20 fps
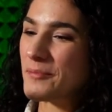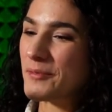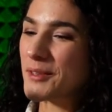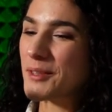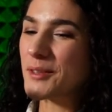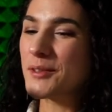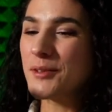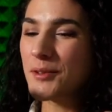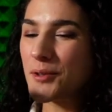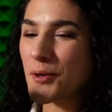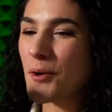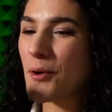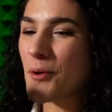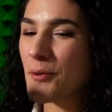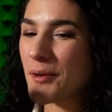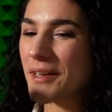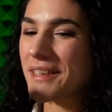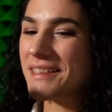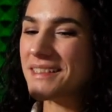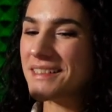will
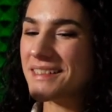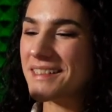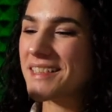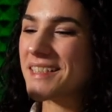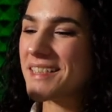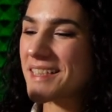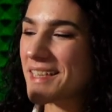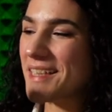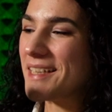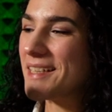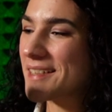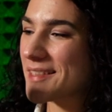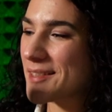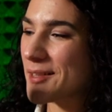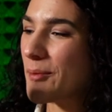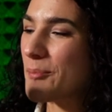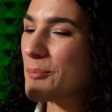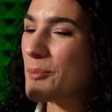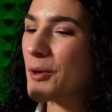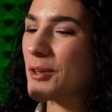go and seek
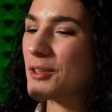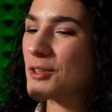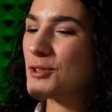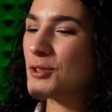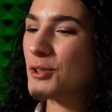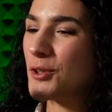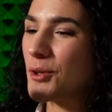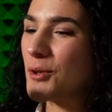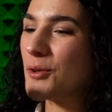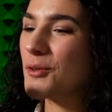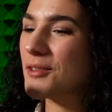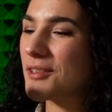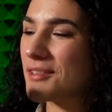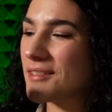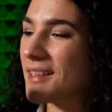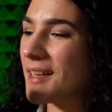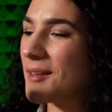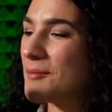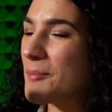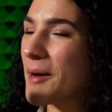some more truths
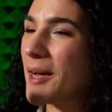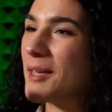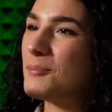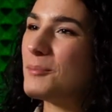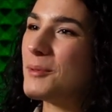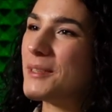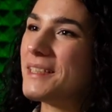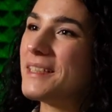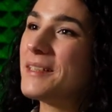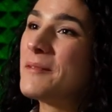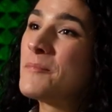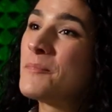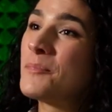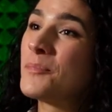that might be